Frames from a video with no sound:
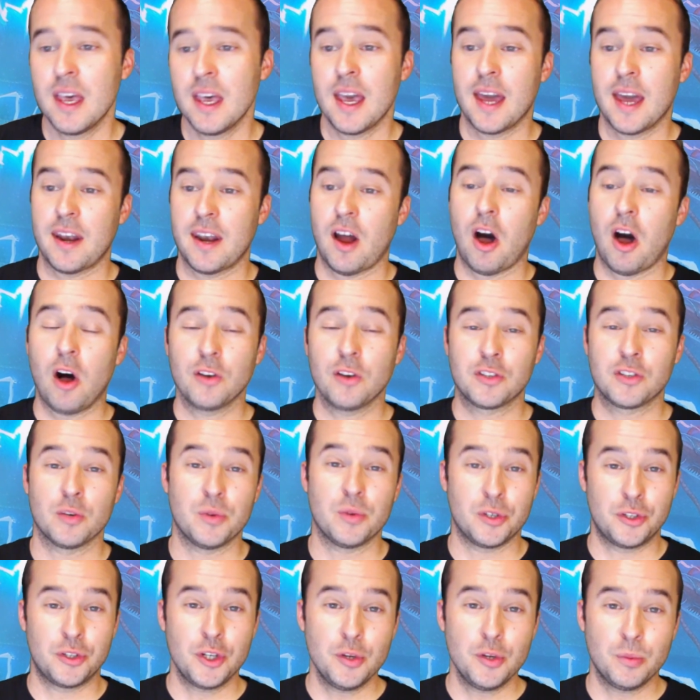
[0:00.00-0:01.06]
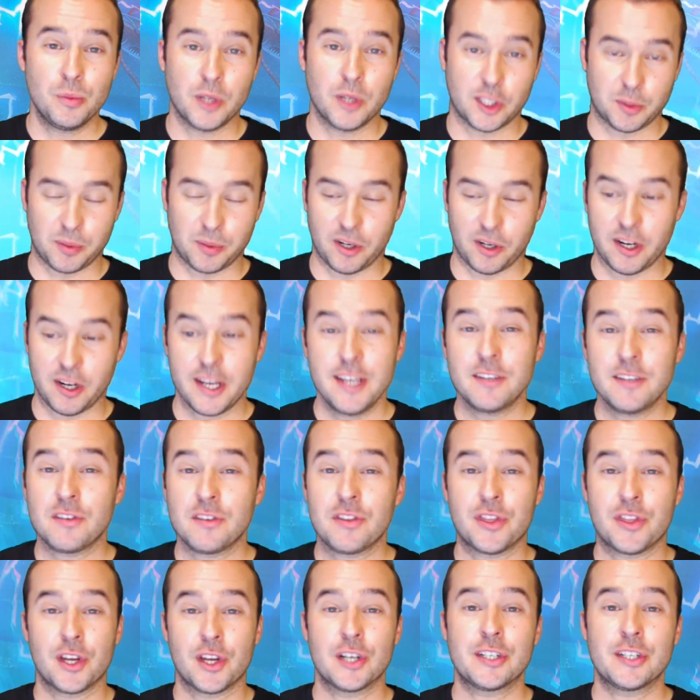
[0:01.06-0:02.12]
And also with Doom Whisperer, his
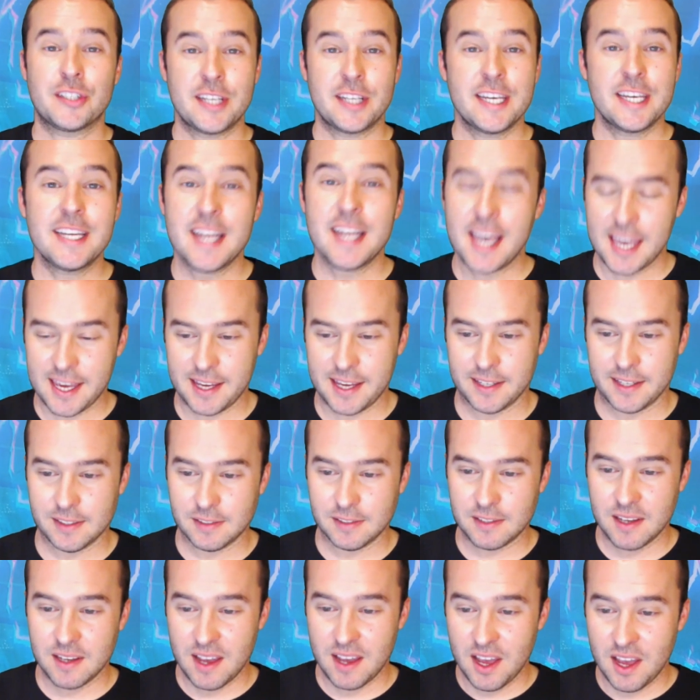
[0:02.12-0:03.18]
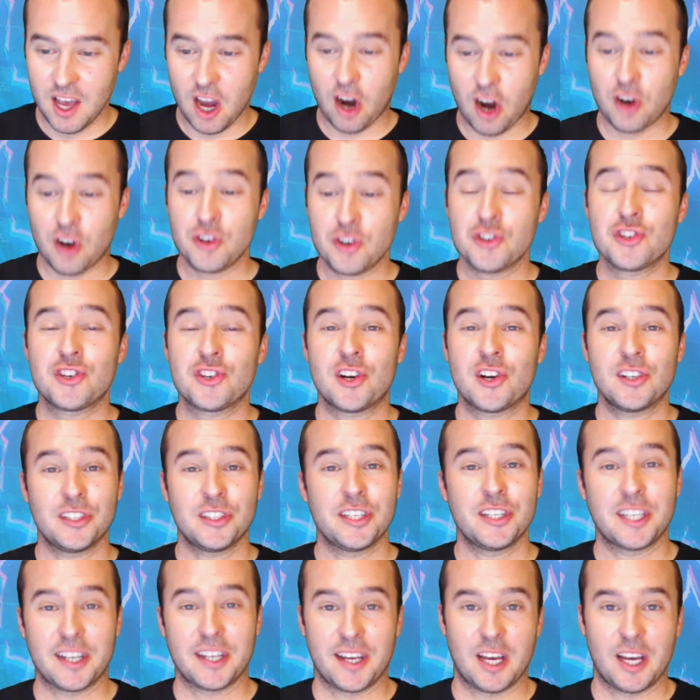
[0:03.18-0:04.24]
13 hands are certainly
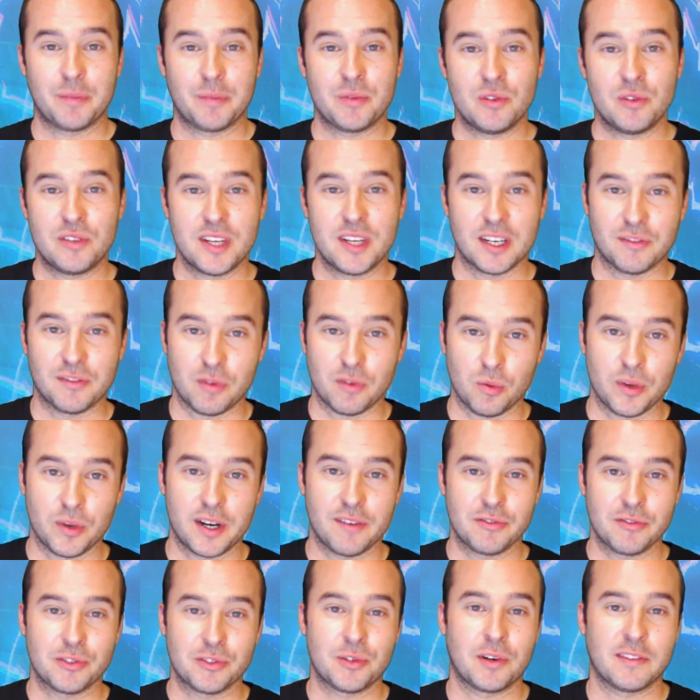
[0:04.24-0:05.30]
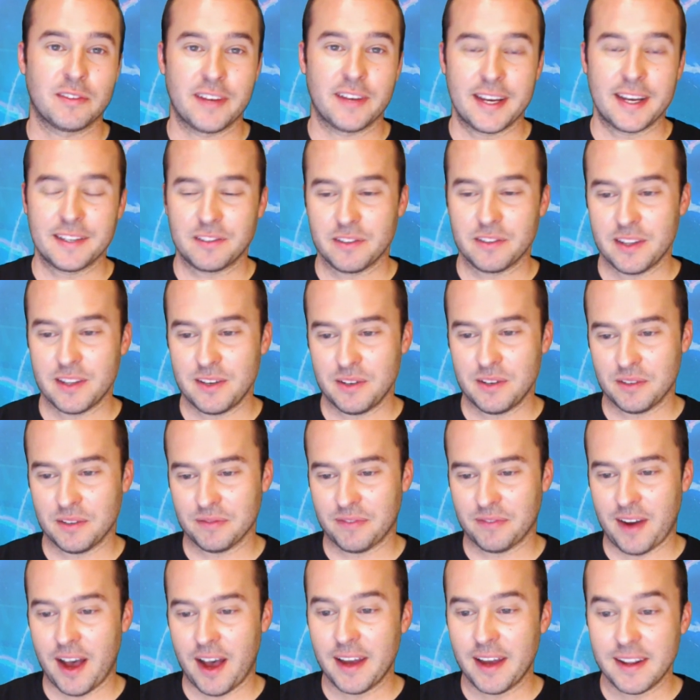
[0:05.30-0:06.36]
going to help you dig for whatever sort of answer that you can
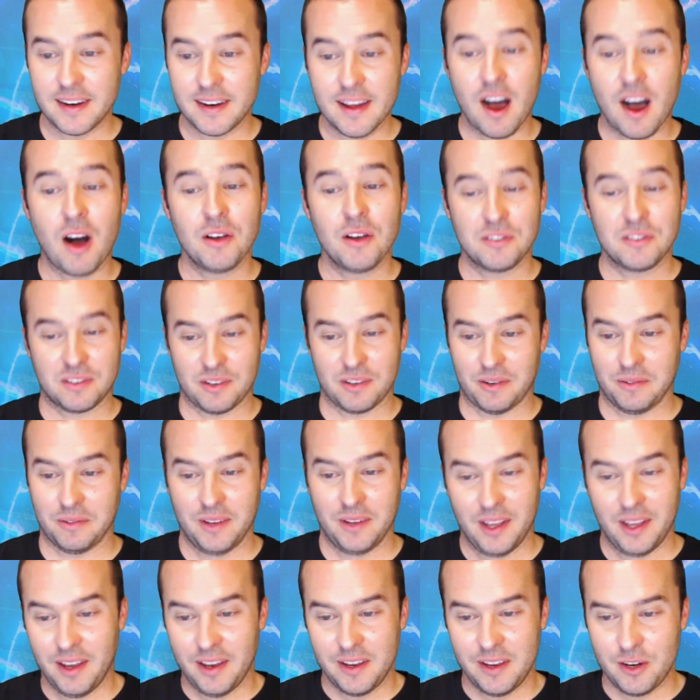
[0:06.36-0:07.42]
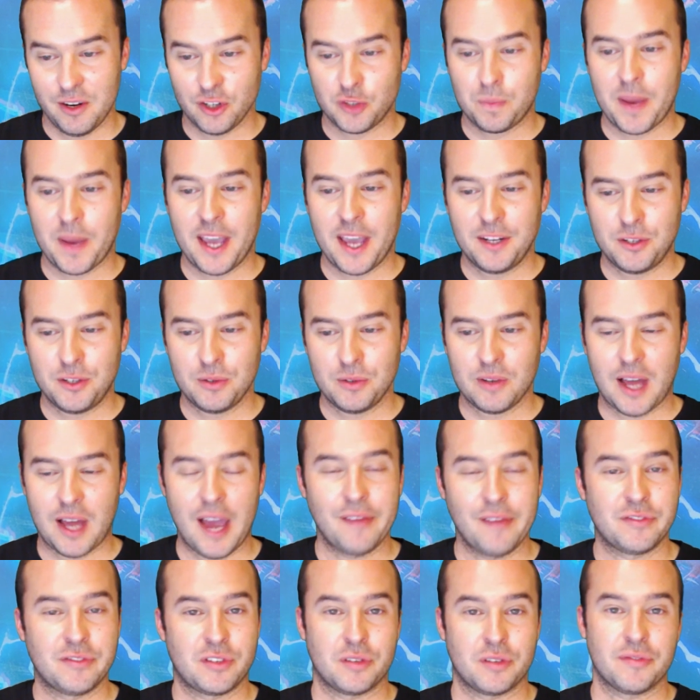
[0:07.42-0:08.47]
find. And also, you know, just pay 2
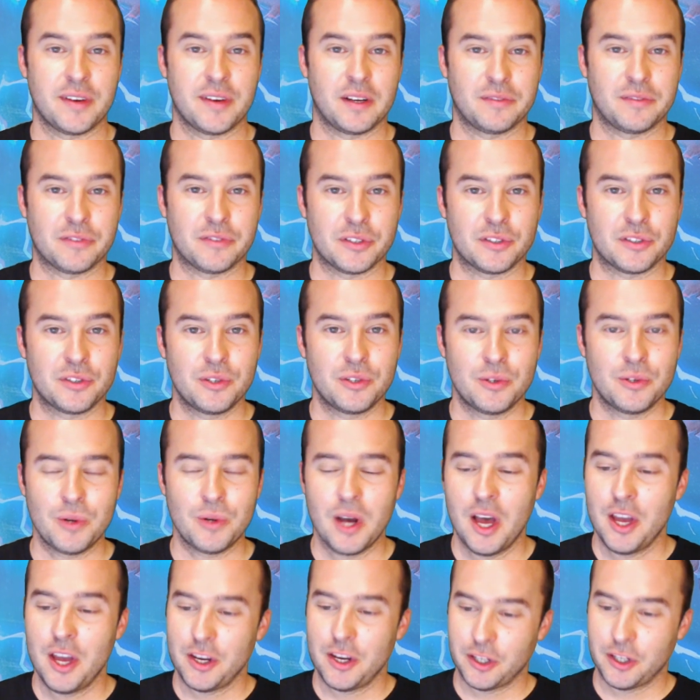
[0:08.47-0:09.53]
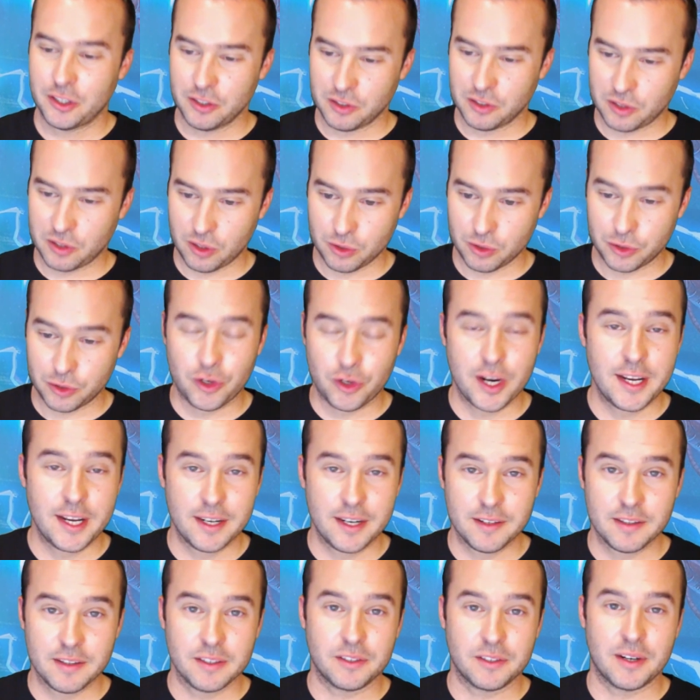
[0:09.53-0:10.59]
life, surveil for 2. You're going to go straight
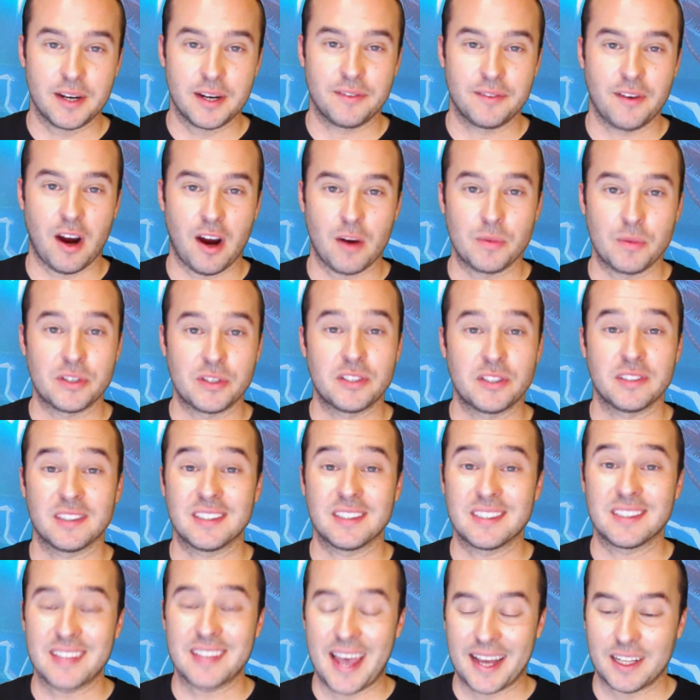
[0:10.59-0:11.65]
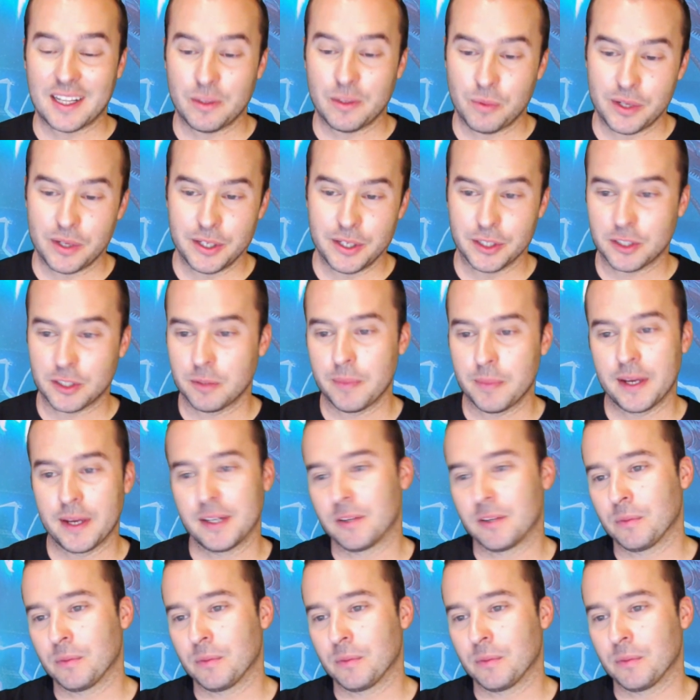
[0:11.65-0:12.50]
into the graveyard, which is exactly where your commander